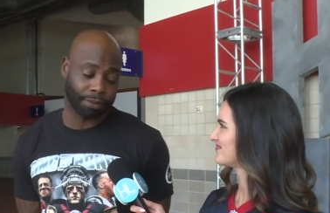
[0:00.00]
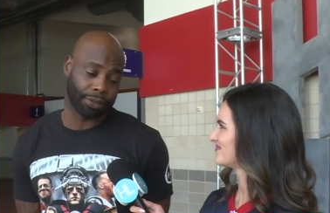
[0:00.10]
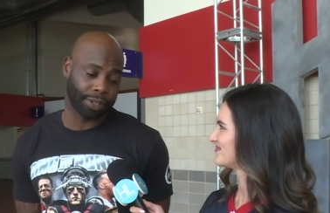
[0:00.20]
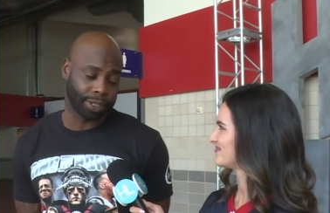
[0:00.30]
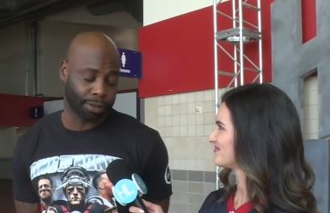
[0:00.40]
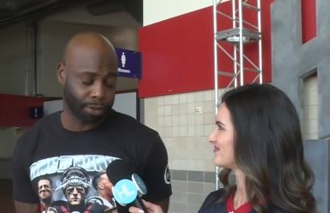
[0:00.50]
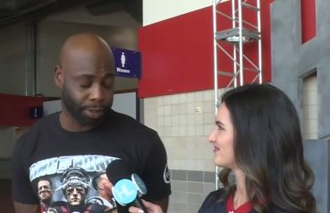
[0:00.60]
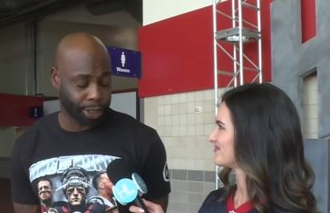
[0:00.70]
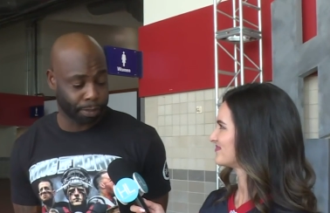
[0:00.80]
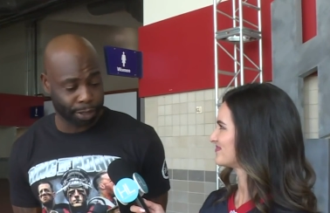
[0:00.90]
Speaker 1: for us that was a
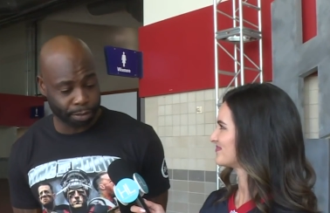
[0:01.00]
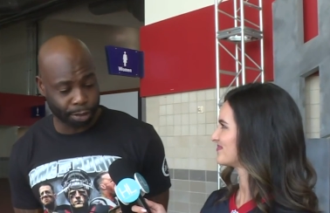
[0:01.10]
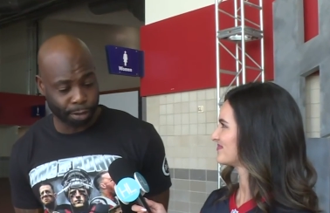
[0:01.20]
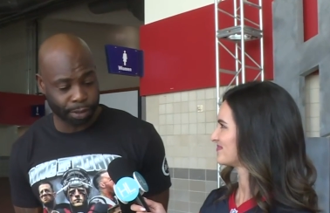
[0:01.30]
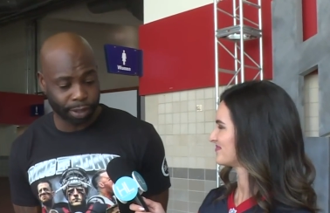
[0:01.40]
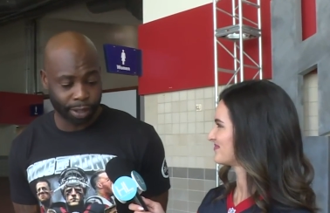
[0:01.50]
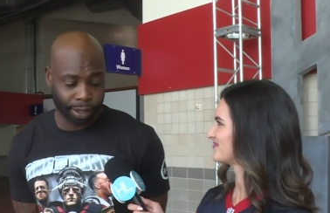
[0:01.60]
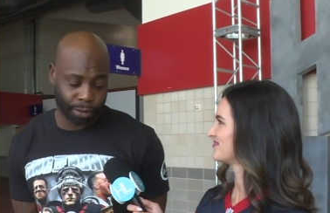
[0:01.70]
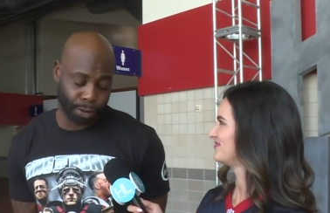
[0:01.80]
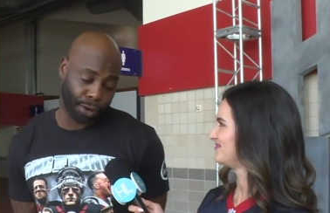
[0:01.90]
really special moment.
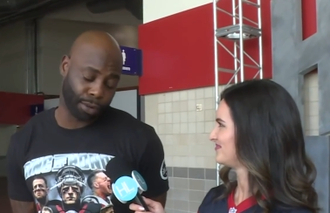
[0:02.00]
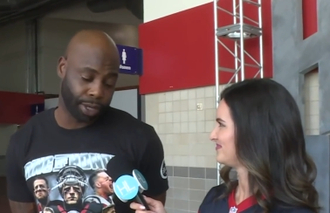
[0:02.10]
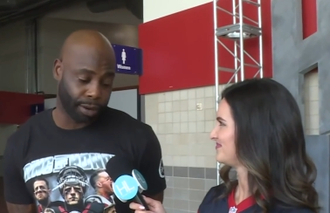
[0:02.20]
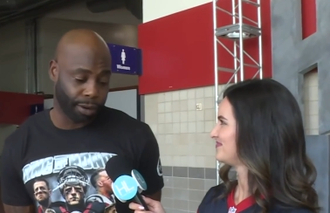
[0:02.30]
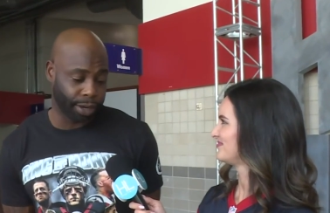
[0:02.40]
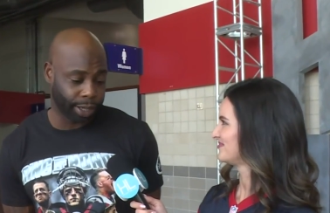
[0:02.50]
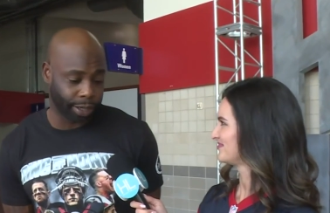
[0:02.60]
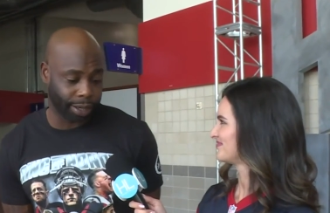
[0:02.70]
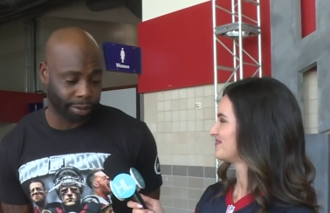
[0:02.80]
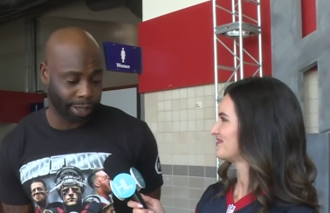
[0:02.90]
We worked really hard at it,
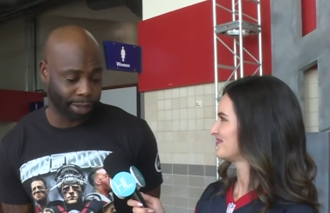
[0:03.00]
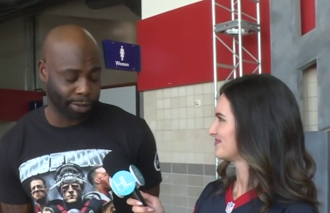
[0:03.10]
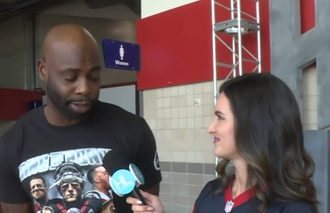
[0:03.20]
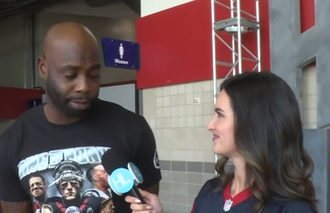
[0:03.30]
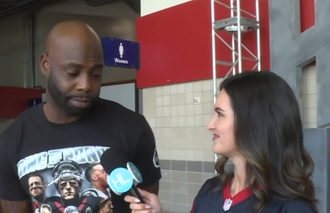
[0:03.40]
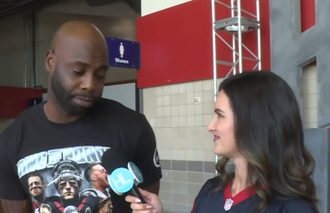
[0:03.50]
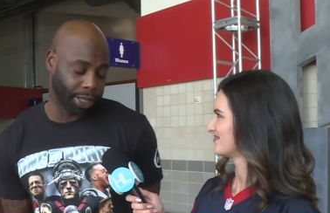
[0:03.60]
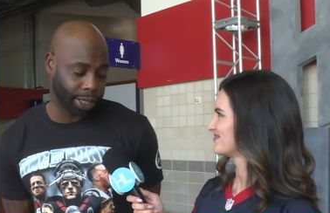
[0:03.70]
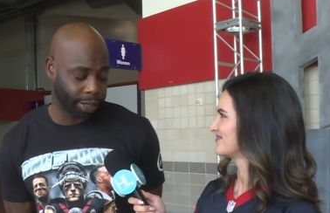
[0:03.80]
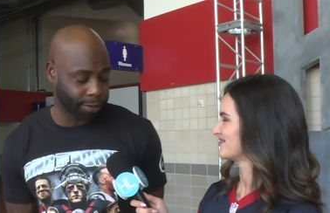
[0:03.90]
and I think it was the
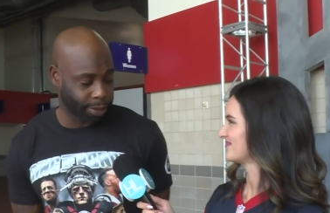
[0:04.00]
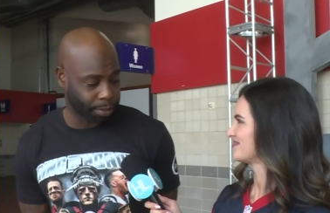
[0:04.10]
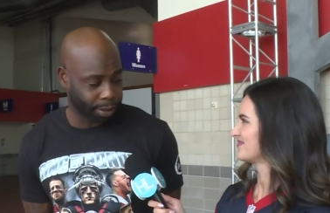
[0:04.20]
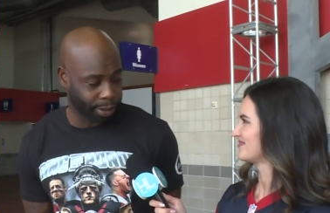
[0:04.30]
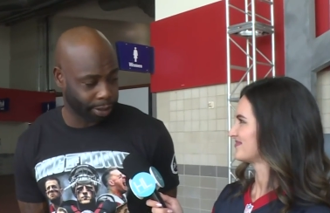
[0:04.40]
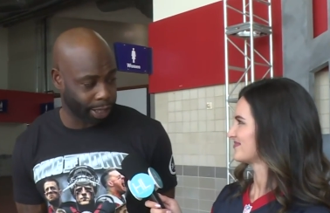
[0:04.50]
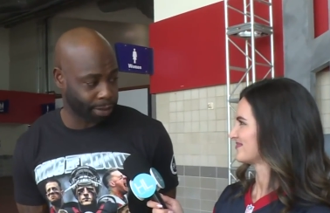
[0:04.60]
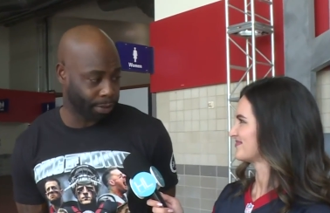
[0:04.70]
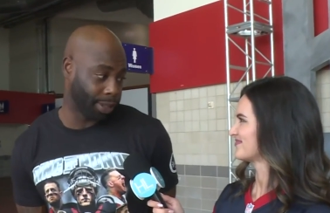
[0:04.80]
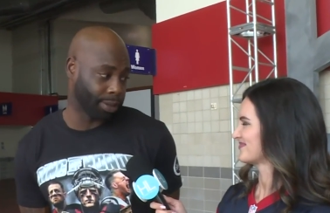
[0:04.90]
beginning of something
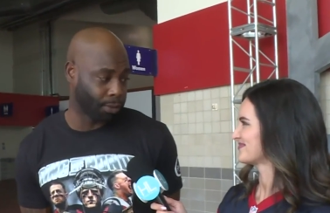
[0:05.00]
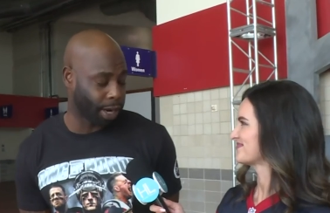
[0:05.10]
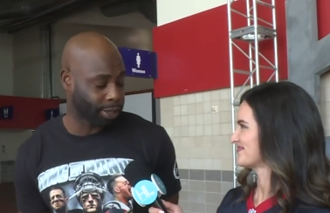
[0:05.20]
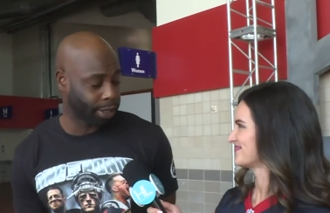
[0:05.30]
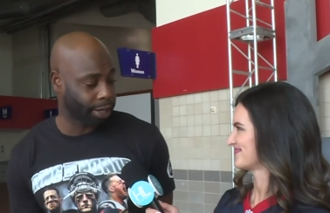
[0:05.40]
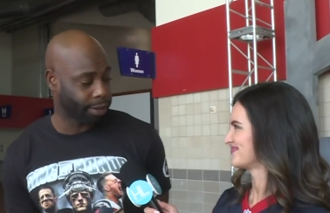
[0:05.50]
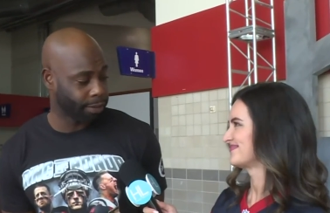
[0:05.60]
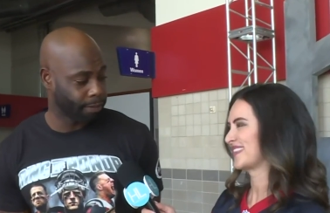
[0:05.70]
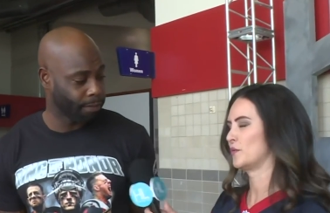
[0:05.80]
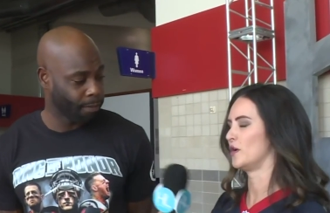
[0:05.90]
that we're watching now.
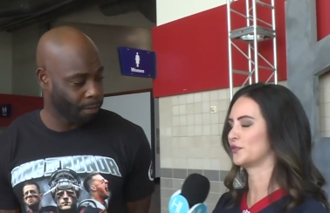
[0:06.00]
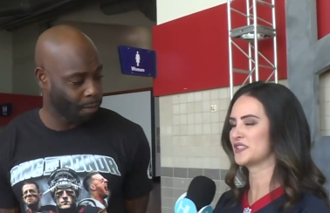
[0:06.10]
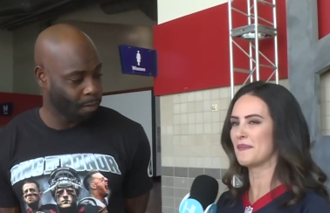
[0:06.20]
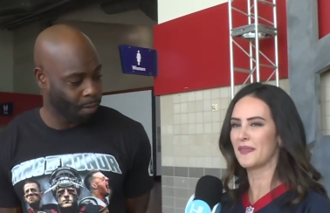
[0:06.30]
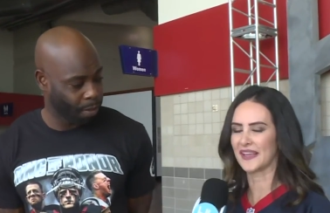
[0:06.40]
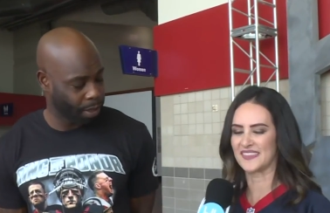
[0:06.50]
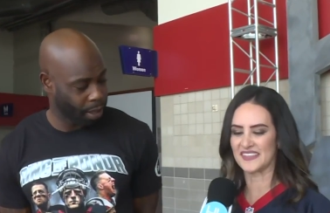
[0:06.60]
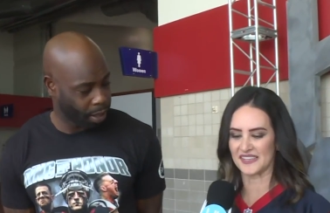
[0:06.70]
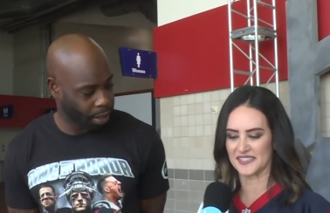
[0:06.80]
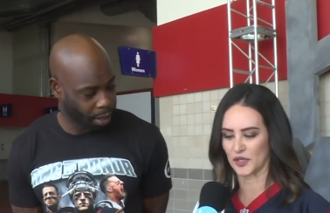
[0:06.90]
Speaker 2: Well, for something like
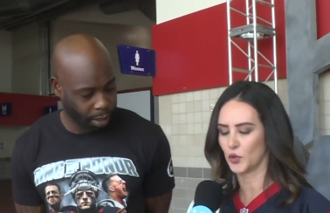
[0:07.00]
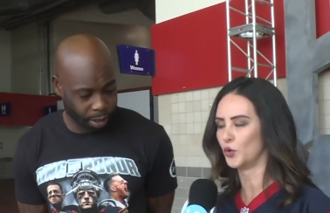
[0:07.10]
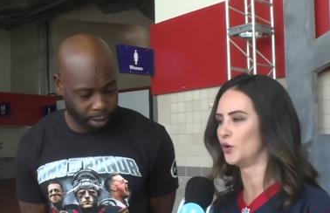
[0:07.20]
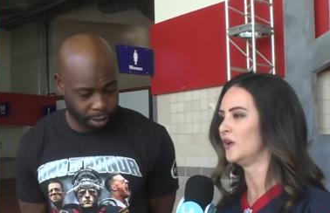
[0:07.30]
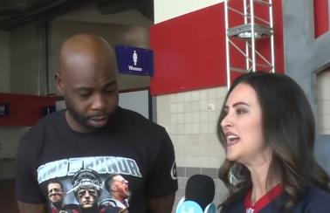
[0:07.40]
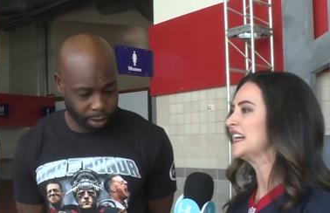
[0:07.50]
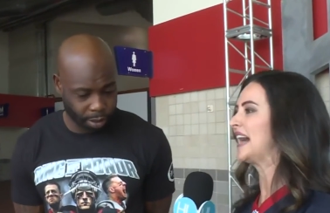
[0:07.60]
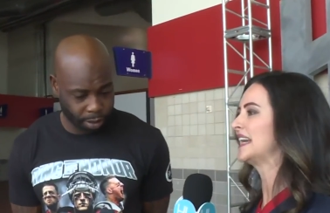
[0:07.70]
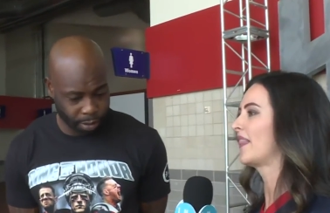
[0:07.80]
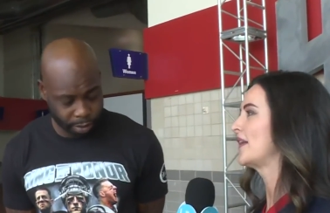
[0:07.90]
this, is it cool,
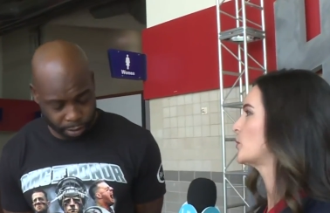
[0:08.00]
kind of like